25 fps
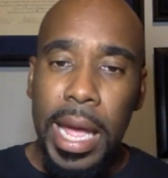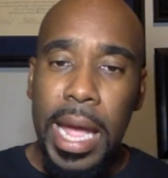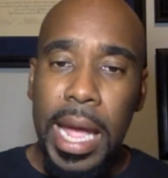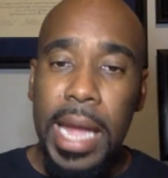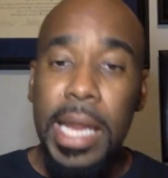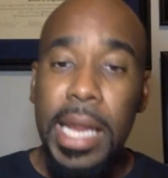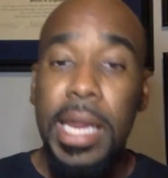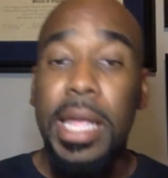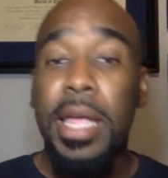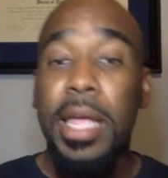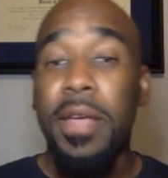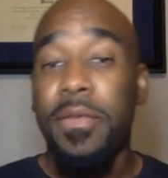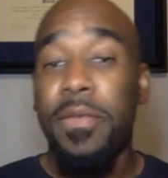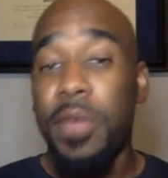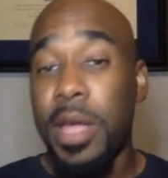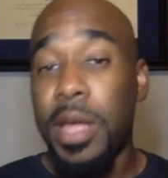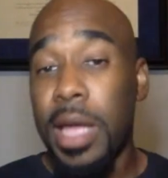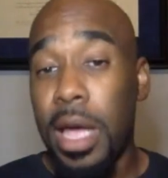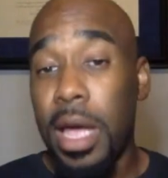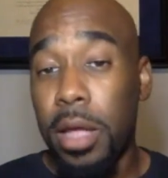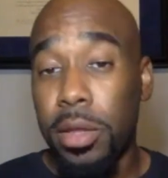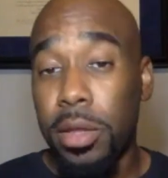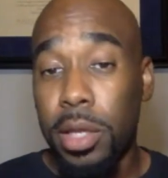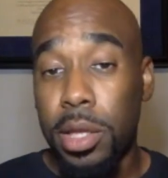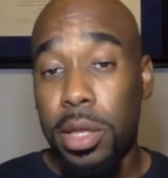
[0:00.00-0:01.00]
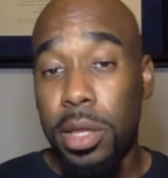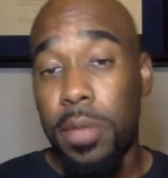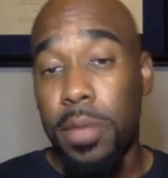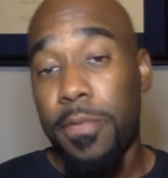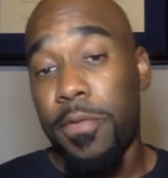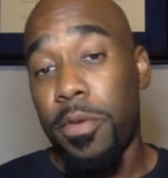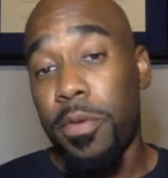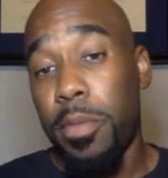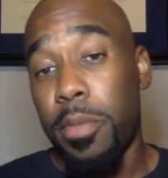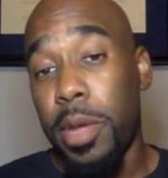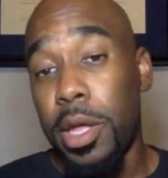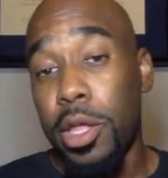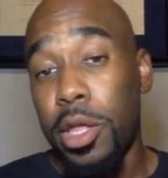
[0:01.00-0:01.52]
in giving out this
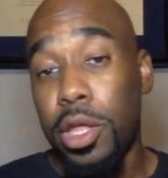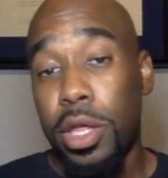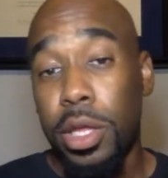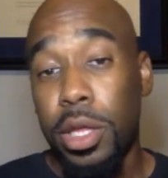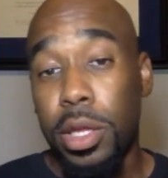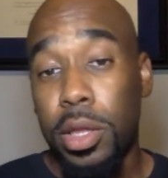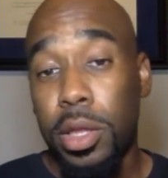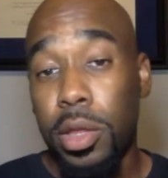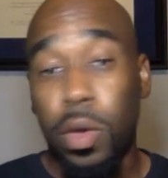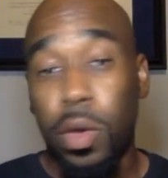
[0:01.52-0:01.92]
information,